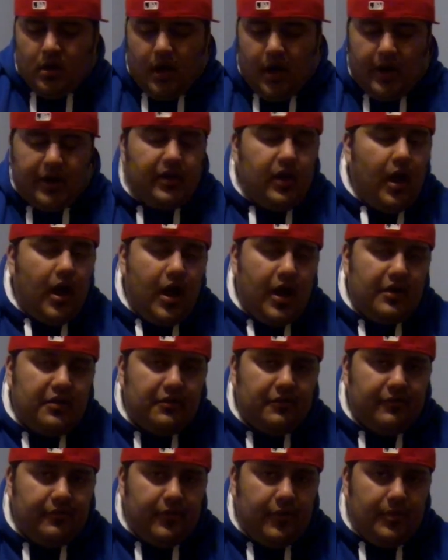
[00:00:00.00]
I can
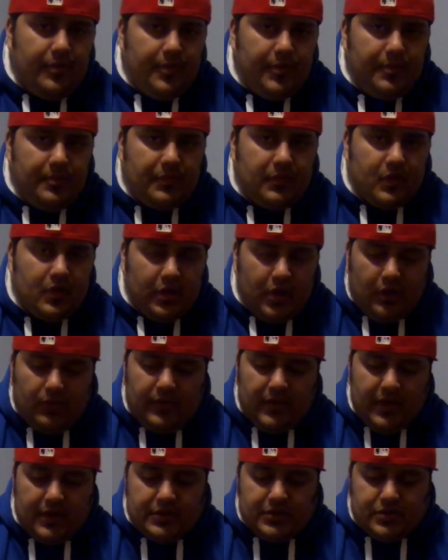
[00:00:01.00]
hyzer flip them to go
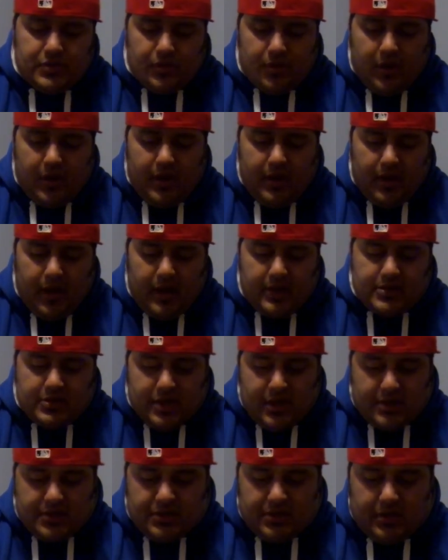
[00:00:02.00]
dead straight. I can
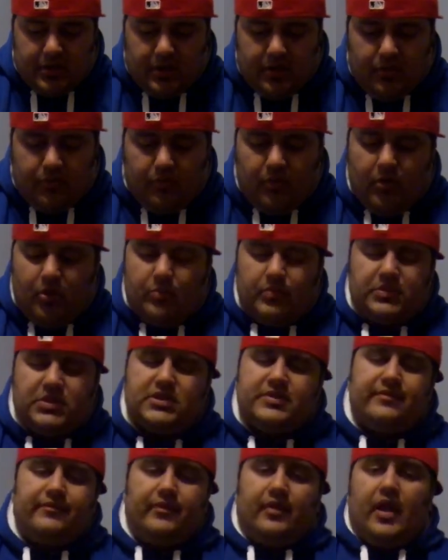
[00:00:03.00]
actually throw them
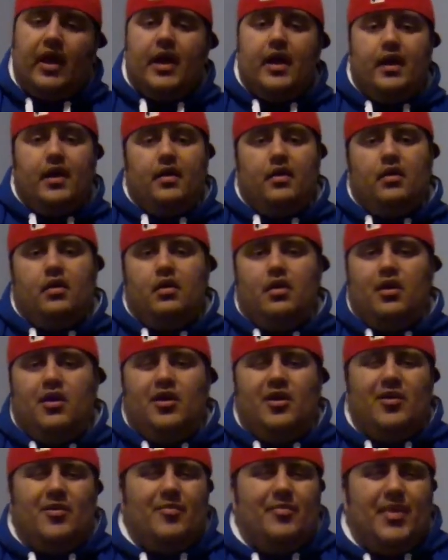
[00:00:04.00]
just flat,
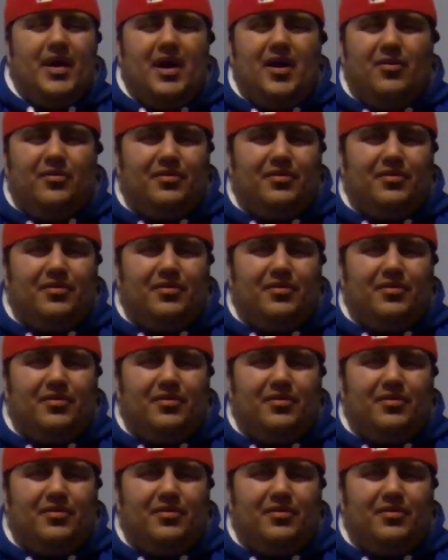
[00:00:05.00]
about